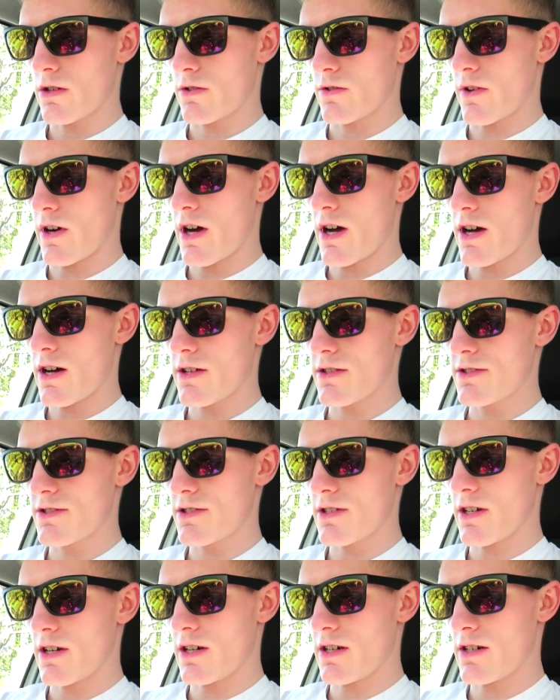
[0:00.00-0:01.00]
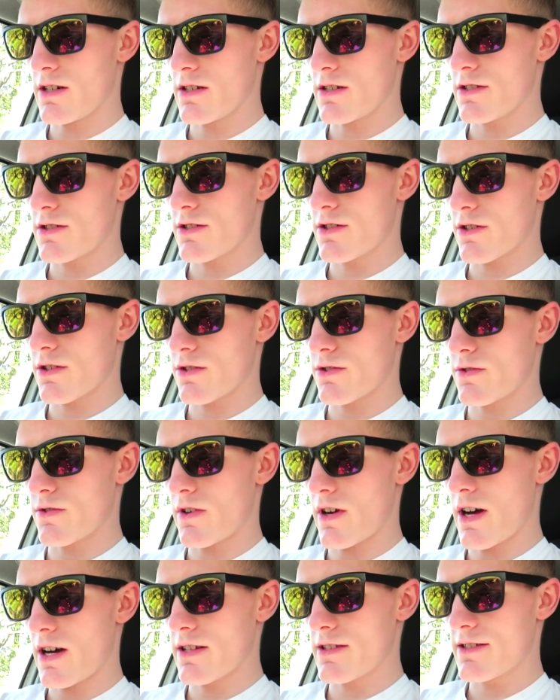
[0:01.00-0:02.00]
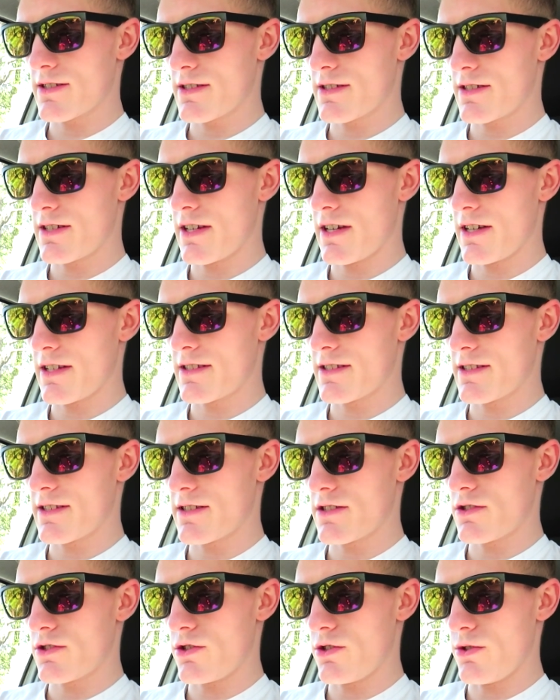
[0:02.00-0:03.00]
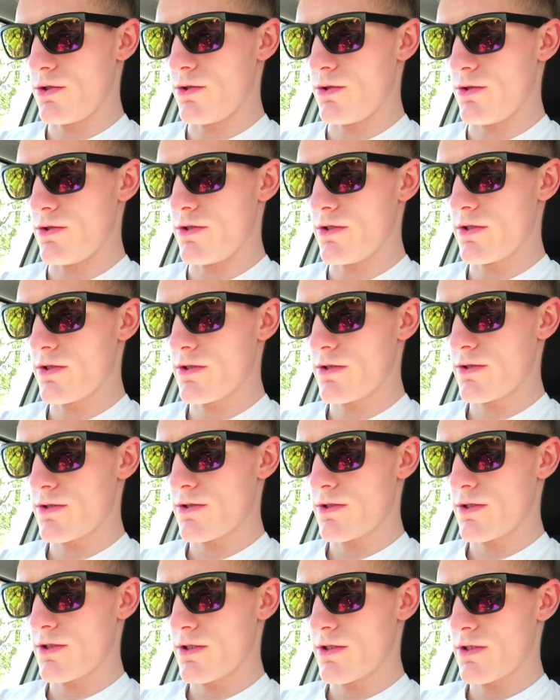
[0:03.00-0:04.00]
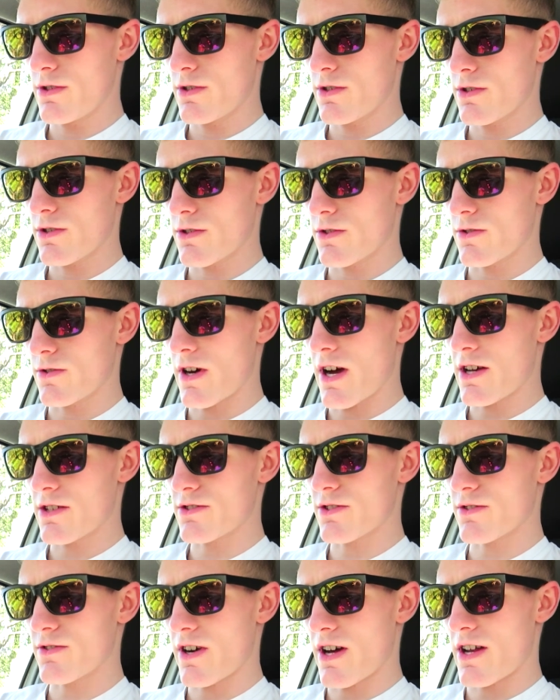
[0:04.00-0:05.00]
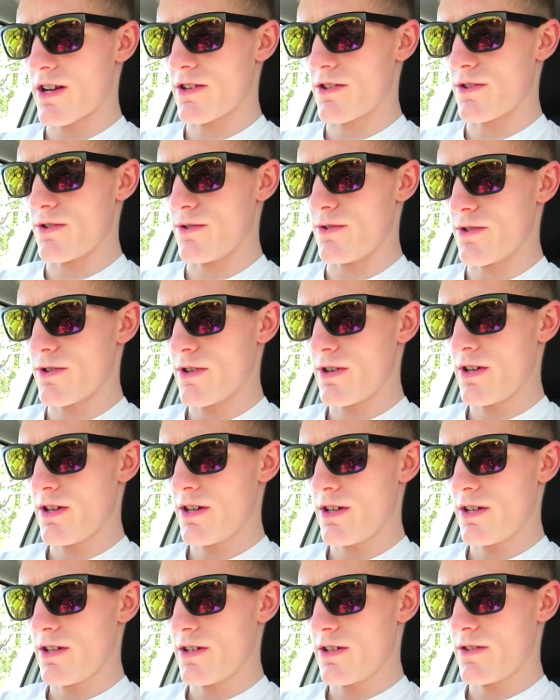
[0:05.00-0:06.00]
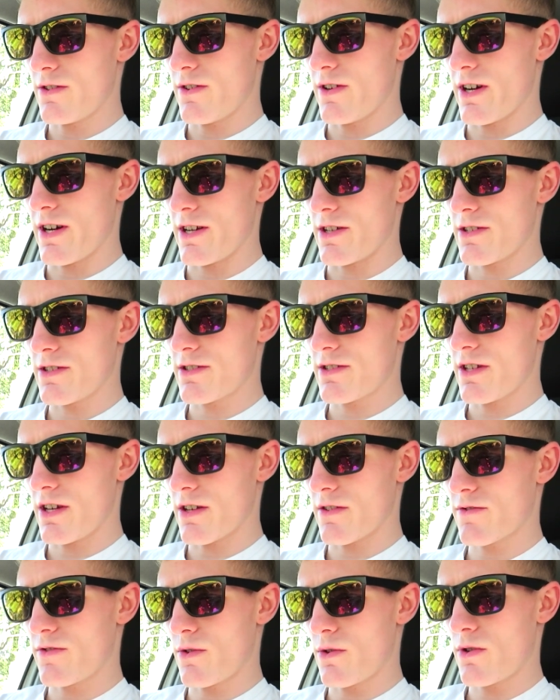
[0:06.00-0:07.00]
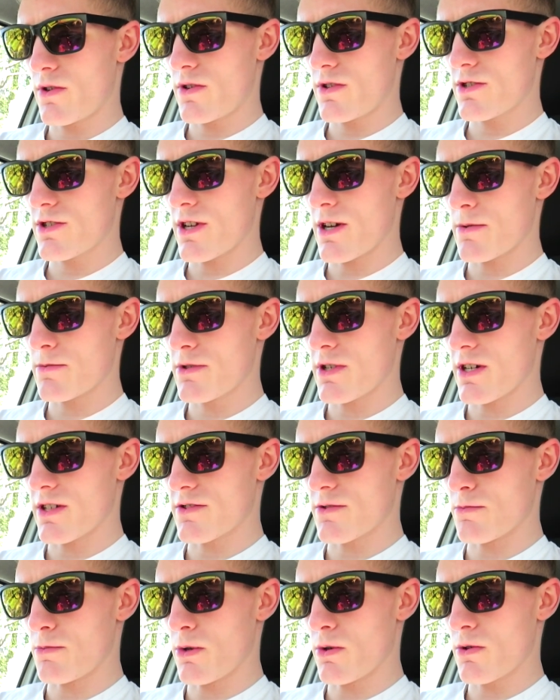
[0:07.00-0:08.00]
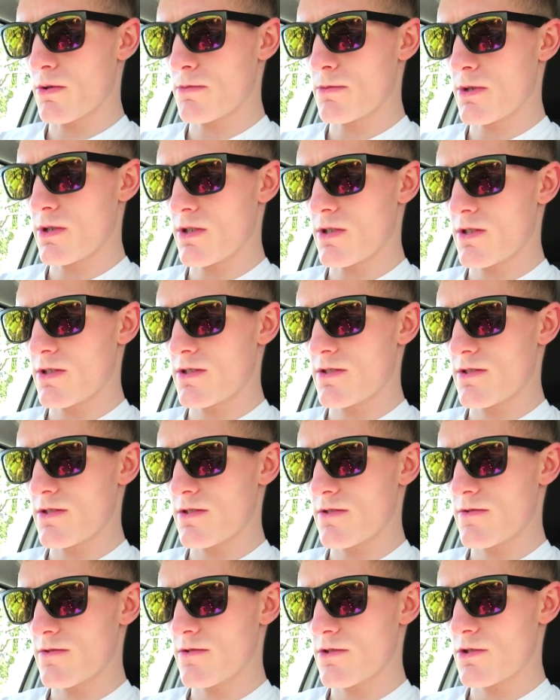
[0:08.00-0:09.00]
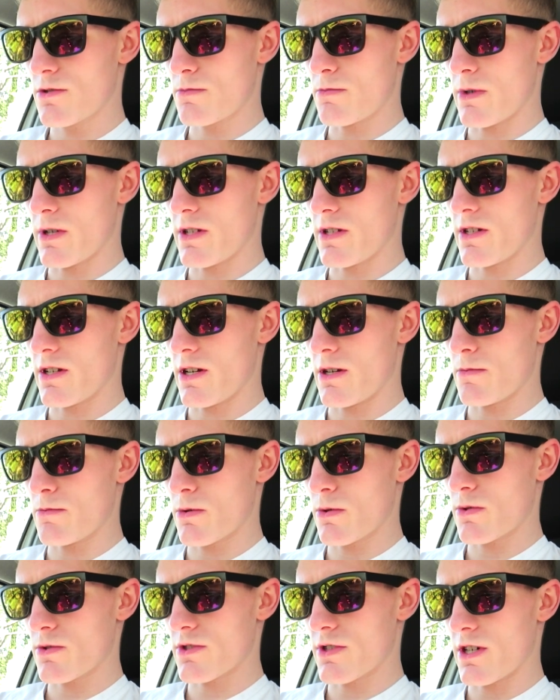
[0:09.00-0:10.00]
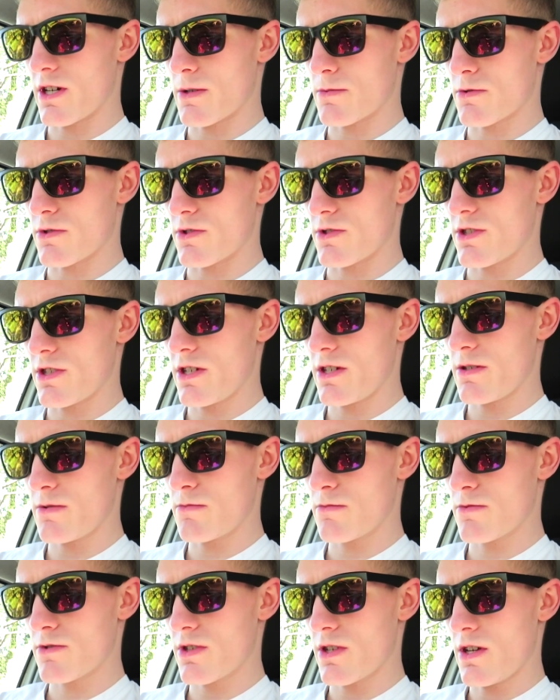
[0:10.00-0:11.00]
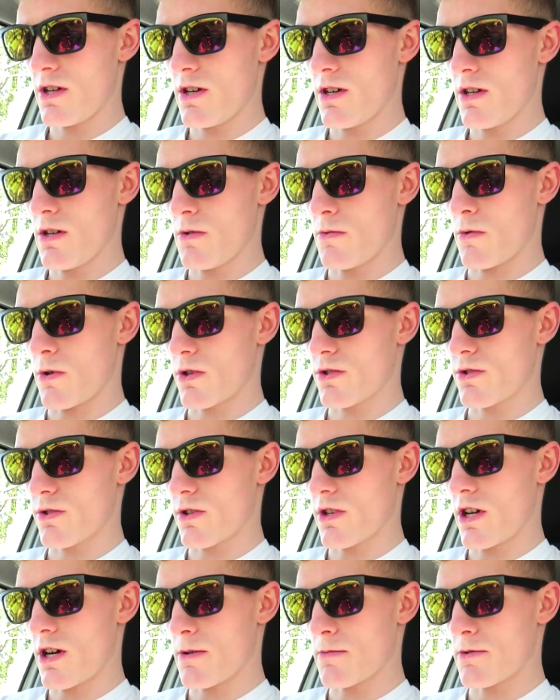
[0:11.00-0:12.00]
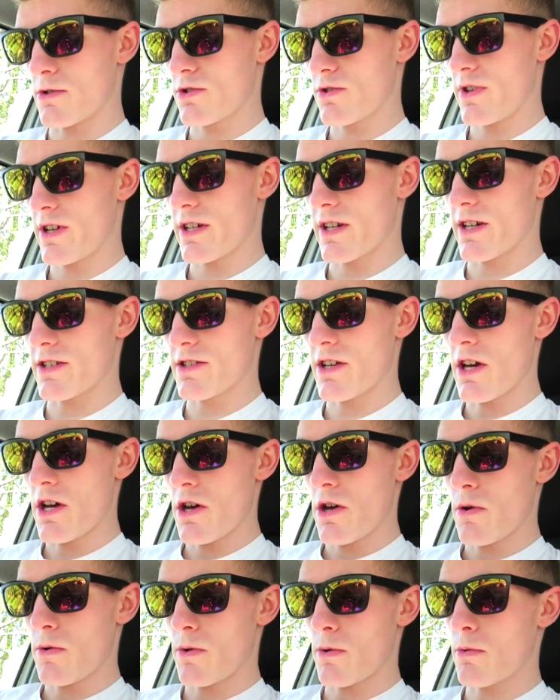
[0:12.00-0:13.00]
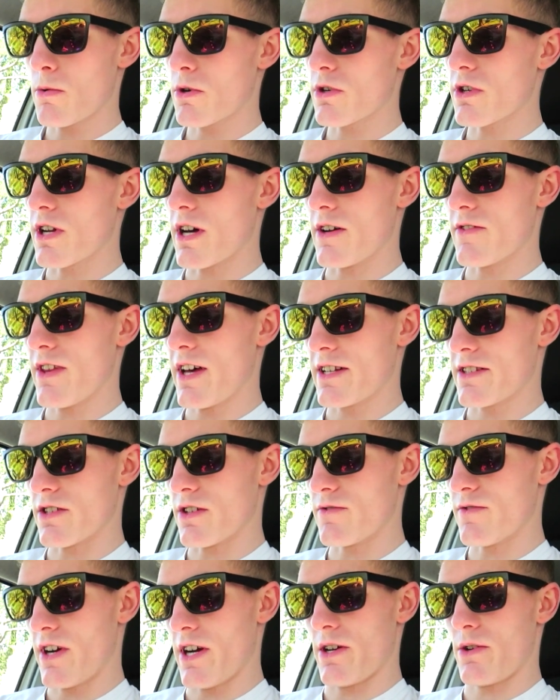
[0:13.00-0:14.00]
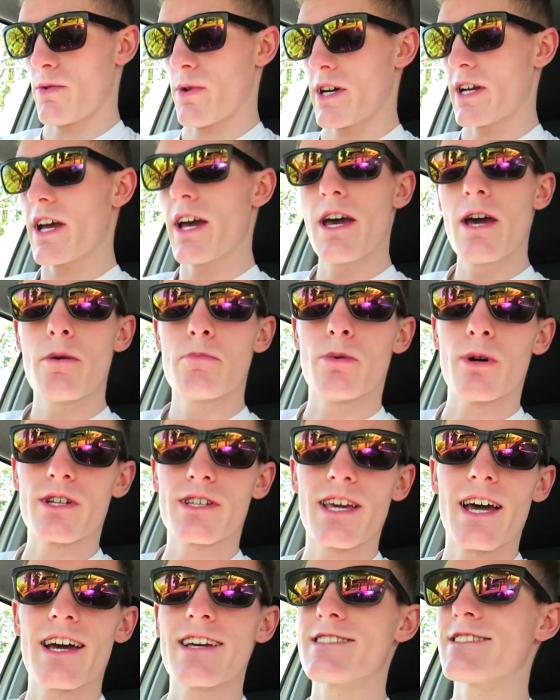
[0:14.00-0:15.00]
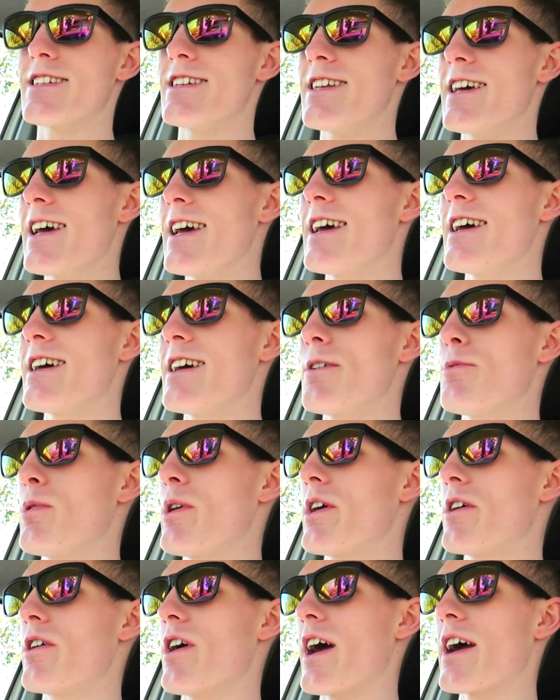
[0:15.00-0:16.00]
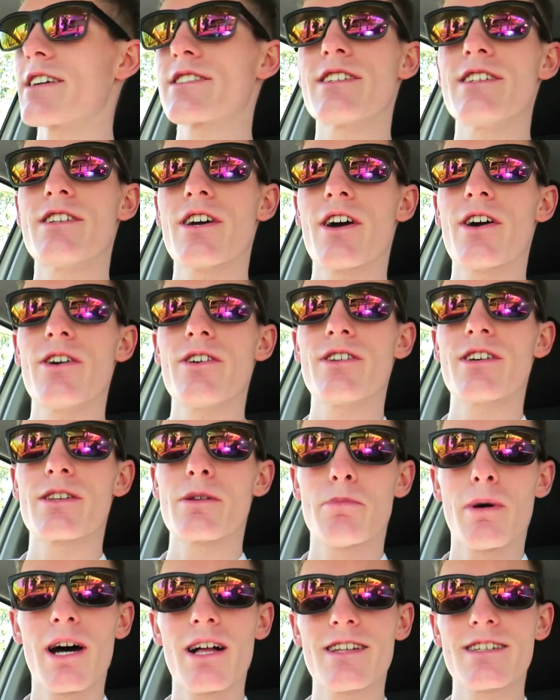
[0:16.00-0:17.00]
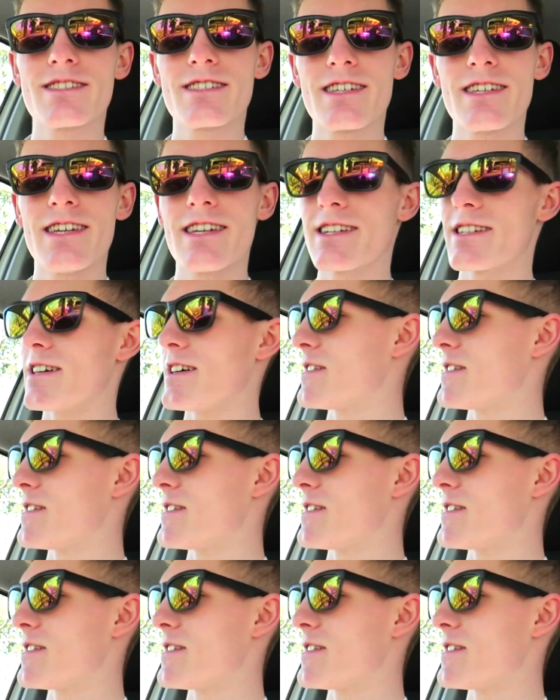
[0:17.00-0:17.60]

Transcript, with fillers: grass and gratitude grass and gratitude right take four snapshots of pokemon spend nine pokestops or gems walk two kilometers, right guys? Well, we're gonna have that done very quick. But guys, today we are actually down at the palace again,